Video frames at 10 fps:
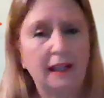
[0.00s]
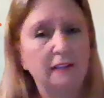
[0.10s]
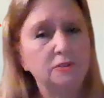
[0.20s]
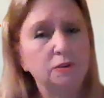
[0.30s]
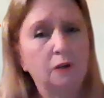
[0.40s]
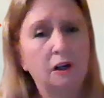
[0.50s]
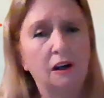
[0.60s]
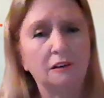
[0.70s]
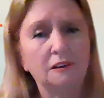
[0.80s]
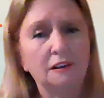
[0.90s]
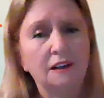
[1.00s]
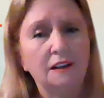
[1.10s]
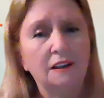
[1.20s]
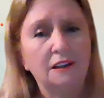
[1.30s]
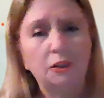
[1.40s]
After all,
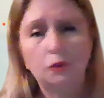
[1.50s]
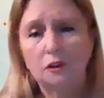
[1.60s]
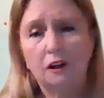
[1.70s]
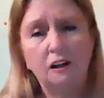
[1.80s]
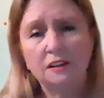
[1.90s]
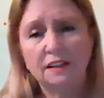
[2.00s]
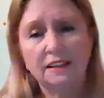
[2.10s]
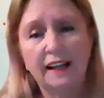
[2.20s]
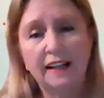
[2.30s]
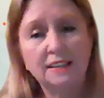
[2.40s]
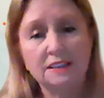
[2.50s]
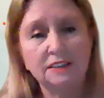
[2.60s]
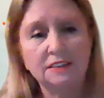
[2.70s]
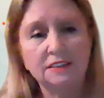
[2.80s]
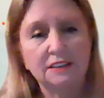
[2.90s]
you are all
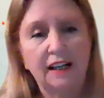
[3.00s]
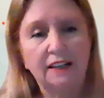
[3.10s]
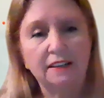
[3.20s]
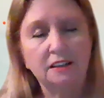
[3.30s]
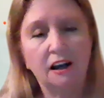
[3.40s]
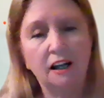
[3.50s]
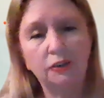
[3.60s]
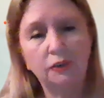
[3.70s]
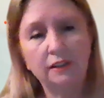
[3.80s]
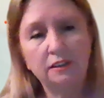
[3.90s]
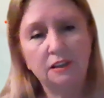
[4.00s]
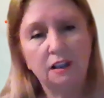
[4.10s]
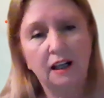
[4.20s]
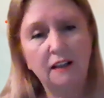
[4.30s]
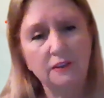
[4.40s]
connected, and in honoring
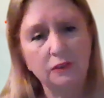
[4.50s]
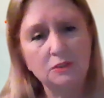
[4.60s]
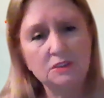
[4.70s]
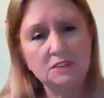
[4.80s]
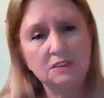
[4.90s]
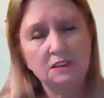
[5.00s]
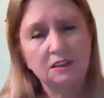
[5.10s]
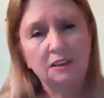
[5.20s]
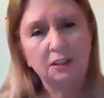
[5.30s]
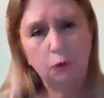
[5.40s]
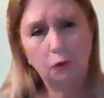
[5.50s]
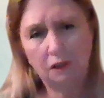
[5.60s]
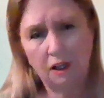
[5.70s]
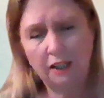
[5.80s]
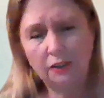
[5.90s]
others, you
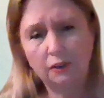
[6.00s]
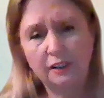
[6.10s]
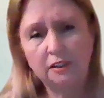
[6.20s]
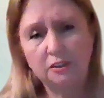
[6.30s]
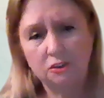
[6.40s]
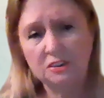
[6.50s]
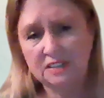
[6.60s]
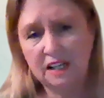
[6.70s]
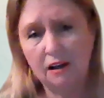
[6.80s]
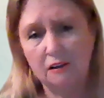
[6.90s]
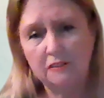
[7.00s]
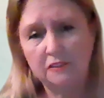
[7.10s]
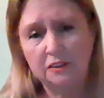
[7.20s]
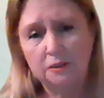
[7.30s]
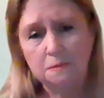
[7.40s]
are honoring yourself.
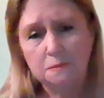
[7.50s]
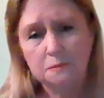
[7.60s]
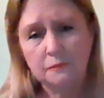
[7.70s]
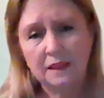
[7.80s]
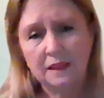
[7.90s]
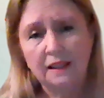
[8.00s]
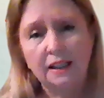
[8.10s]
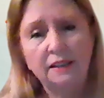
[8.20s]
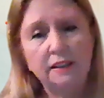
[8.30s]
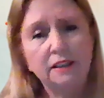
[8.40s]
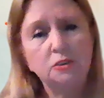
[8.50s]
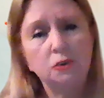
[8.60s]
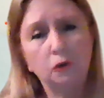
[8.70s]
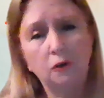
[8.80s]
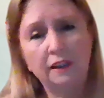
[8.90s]
In
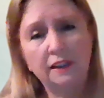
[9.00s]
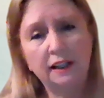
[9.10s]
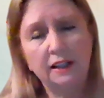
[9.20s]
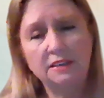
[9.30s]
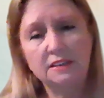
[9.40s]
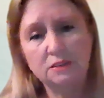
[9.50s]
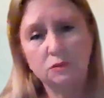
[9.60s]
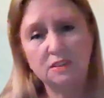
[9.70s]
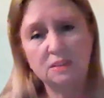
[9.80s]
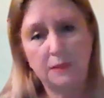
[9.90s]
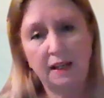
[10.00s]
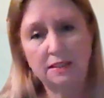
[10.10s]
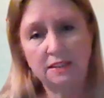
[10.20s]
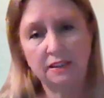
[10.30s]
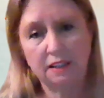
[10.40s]
ignoring and
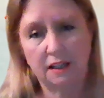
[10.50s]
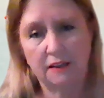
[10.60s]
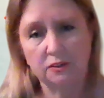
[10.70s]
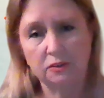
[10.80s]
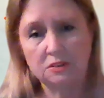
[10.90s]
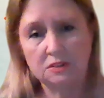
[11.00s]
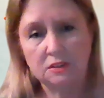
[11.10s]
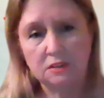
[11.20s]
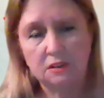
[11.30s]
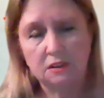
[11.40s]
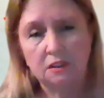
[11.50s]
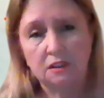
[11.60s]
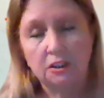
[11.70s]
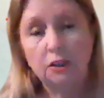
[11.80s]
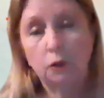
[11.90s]
disrespecting others,
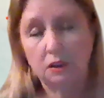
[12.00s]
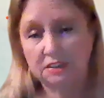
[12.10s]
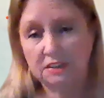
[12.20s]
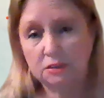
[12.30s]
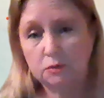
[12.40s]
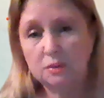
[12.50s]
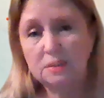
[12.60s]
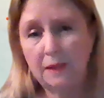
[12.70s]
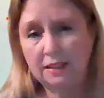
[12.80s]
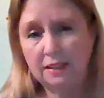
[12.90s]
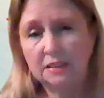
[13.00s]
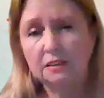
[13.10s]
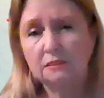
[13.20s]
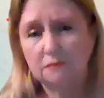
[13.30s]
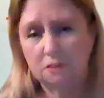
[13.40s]
you are
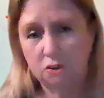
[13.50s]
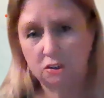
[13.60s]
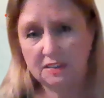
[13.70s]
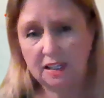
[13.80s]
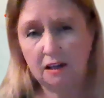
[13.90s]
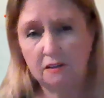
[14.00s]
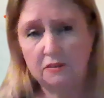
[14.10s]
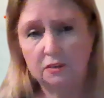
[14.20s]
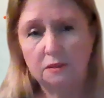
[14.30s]
disrespecting yourself.